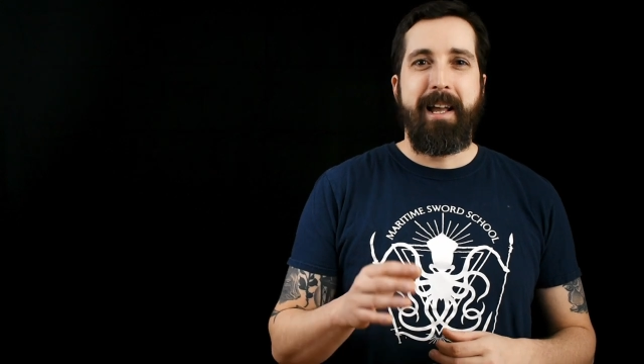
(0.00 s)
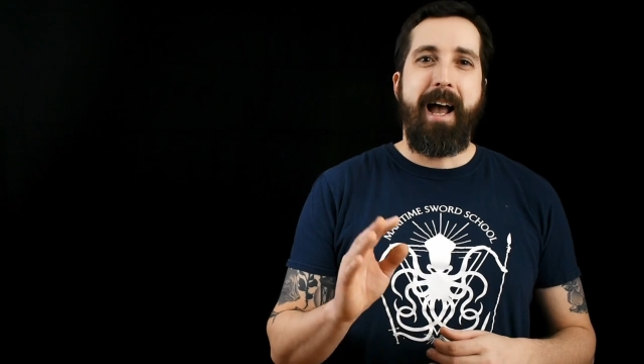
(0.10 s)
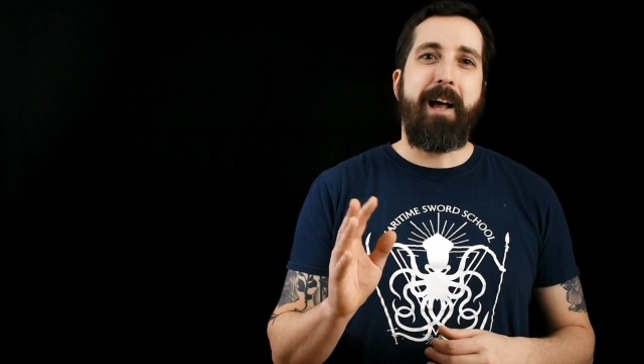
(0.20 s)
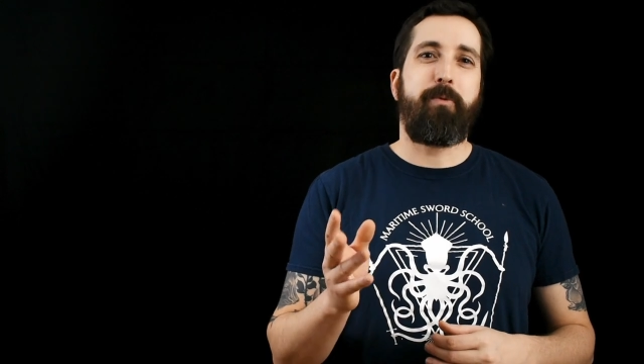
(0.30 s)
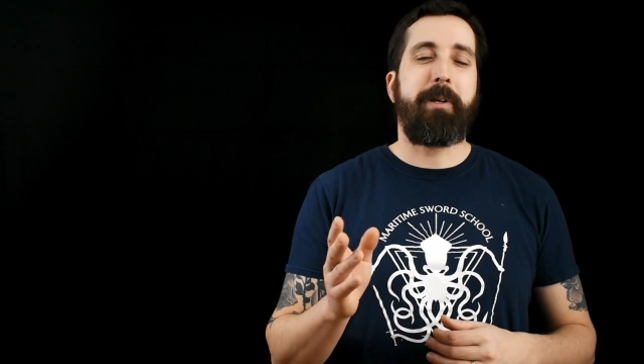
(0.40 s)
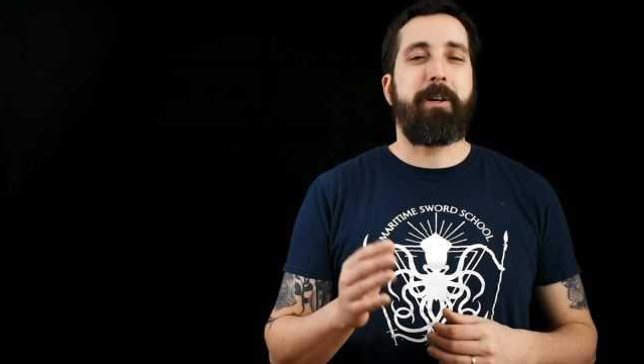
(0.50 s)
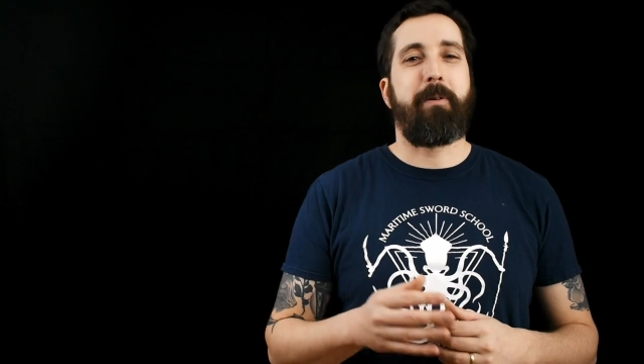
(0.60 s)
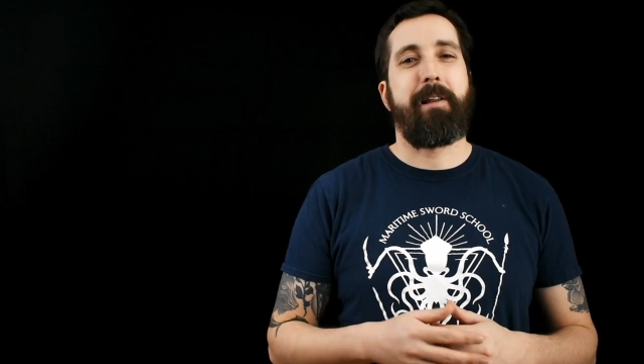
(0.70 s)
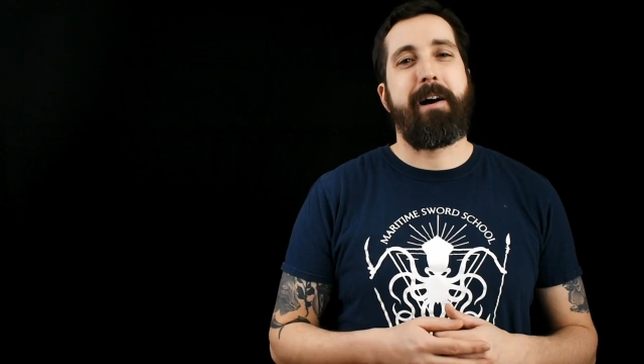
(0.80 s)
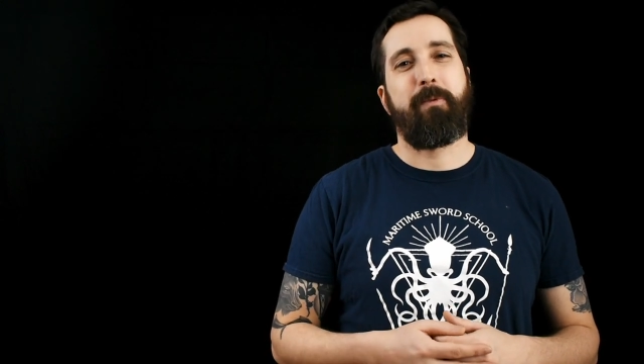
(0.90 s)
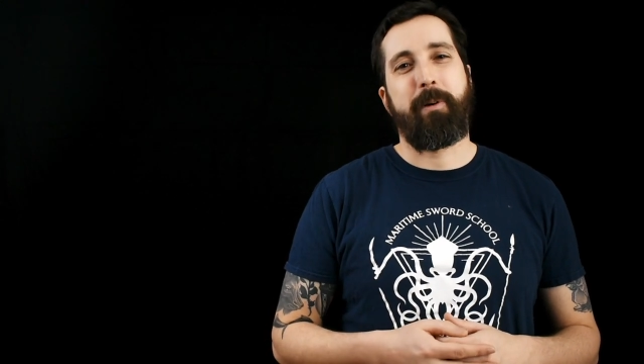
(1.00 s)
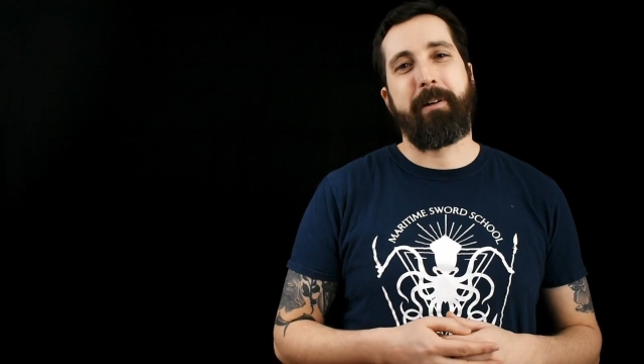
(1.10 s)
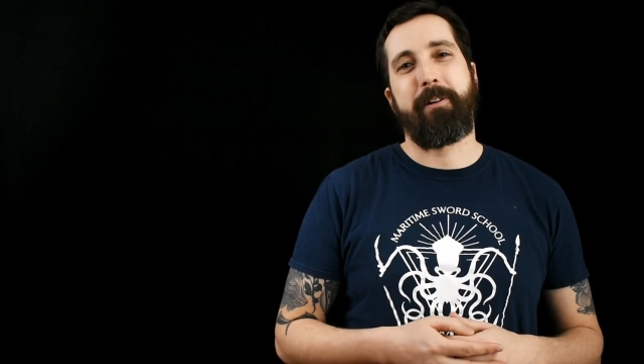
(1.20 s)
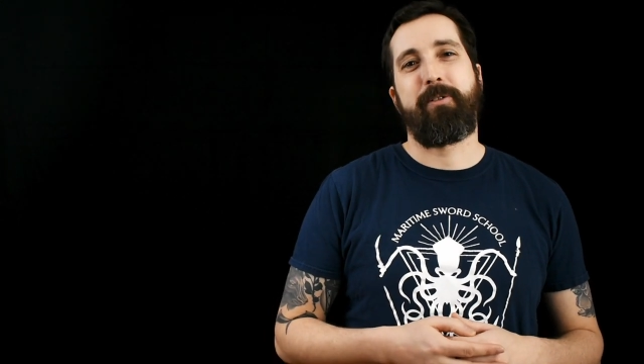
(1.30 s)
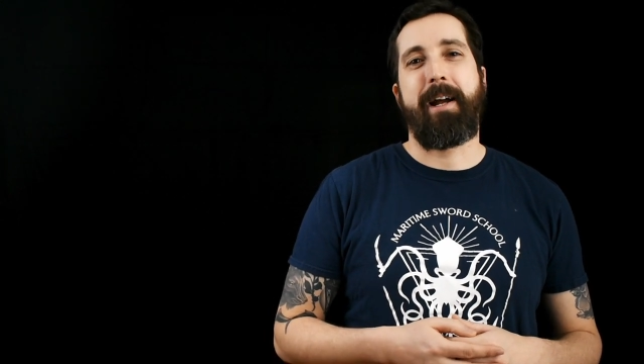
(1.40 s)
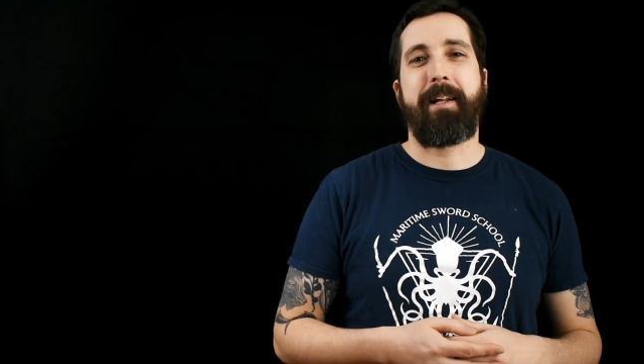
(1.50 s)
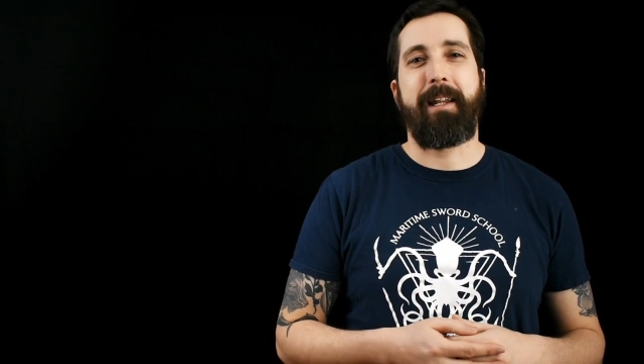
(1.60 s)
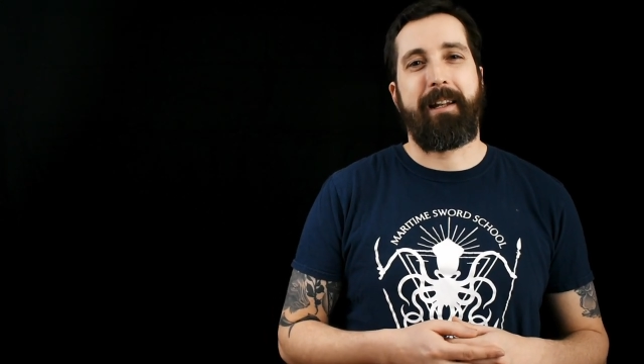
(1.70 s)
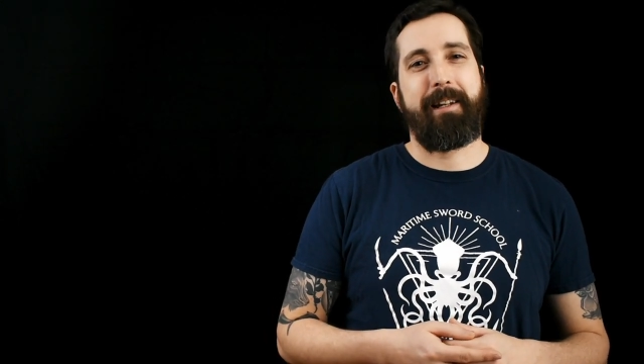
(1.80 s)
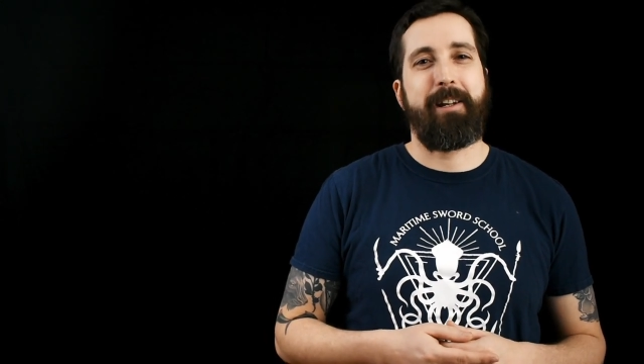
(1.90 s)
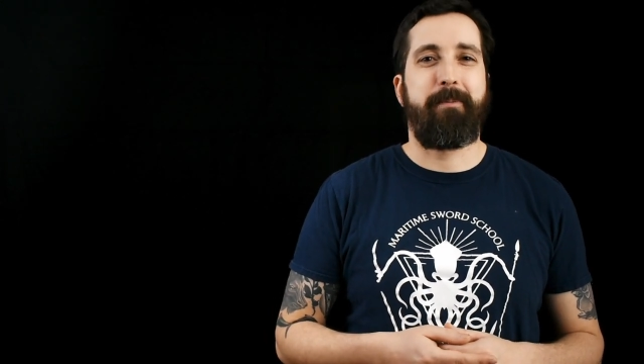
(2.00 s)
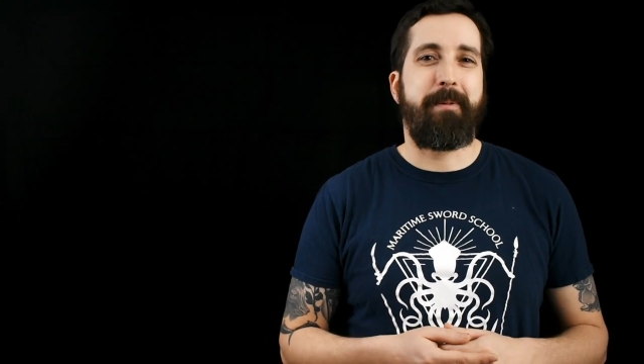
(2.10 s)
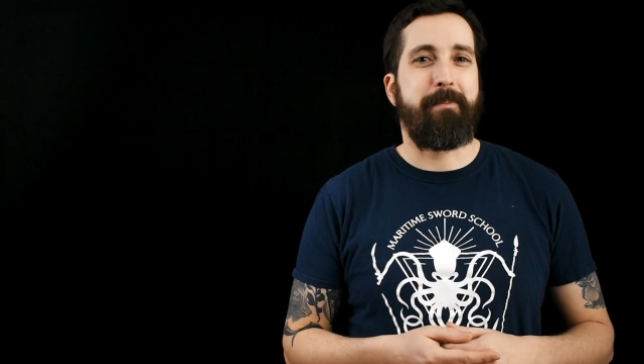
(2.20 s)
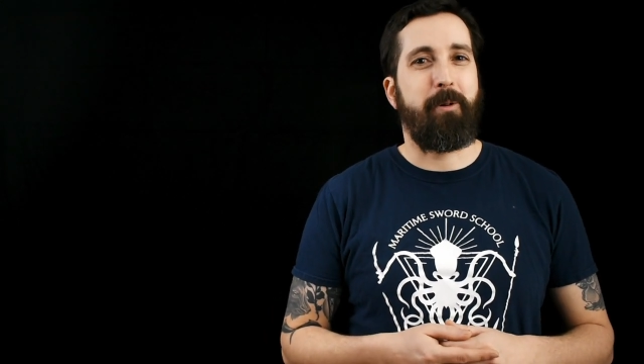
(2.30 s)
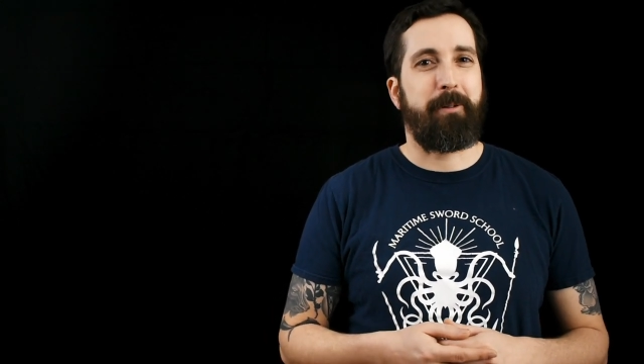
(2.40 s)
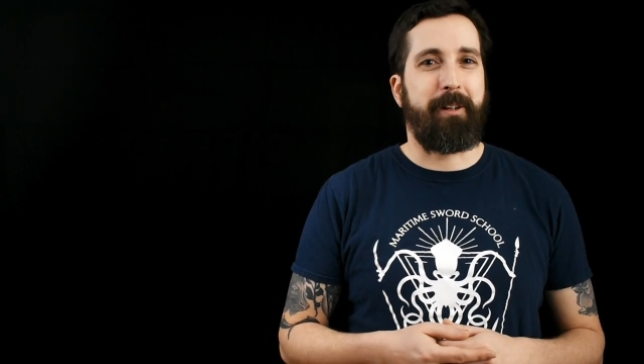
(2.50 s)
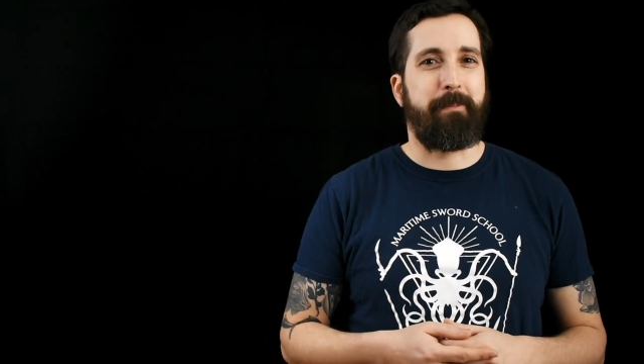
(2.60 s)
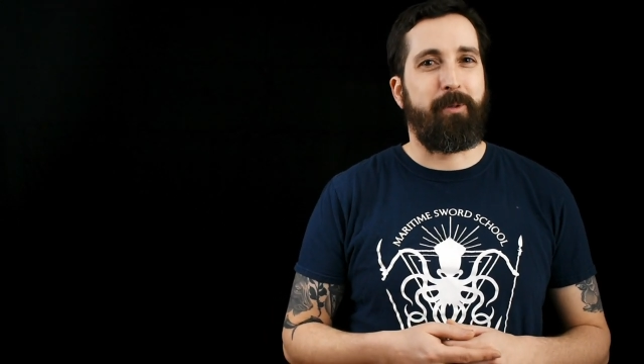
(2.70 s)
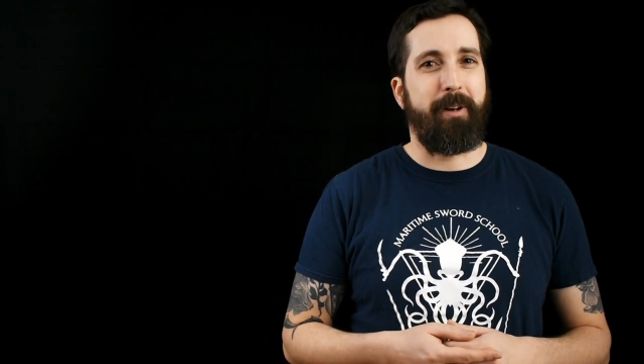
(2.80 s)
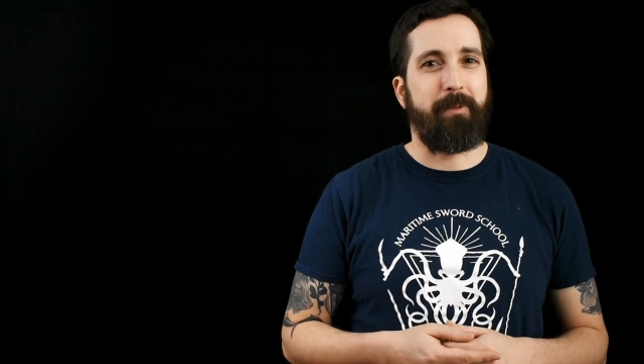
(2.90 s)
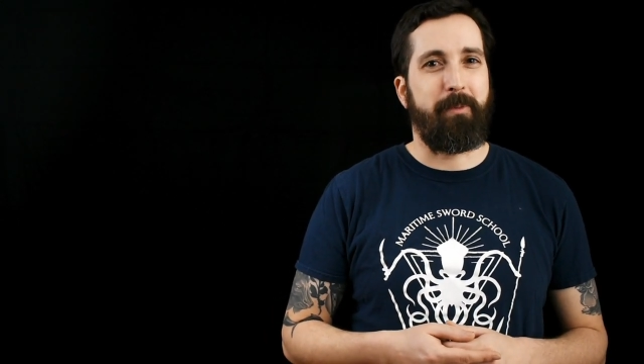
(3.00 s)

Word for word: As we go along, we're going to try to get a little bit more to the point